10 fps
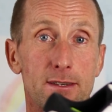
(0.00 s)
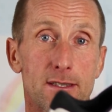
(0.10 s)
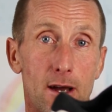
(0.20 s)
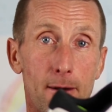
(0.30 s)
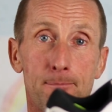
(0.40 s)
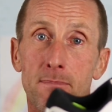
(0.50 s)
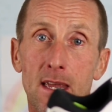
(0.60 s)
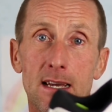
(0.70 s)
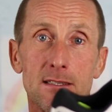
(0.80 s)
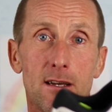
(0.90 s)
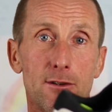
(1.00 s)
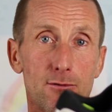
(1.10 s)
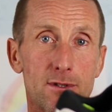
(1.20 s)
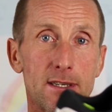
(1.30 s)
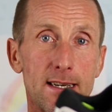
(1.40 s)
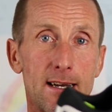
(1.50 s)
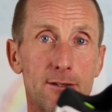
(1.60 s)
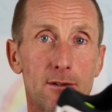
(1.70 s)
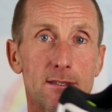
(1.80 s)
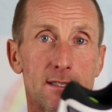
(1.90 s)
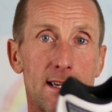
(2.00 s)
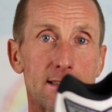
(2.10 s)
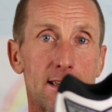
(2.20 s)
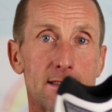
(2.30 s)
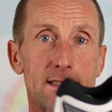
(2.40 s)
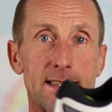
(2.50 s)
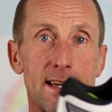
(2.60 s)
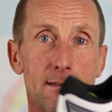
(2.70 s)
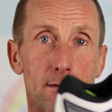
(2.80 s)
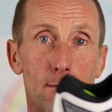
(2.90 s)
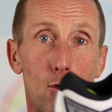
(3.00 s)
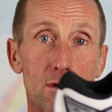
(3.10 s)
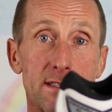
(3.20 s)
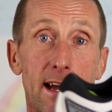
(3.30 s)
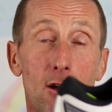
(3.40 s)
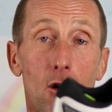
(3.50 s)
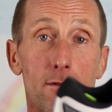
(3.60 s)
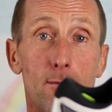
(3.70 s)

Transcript: So you'll see, you'll start to understand that the more stack height,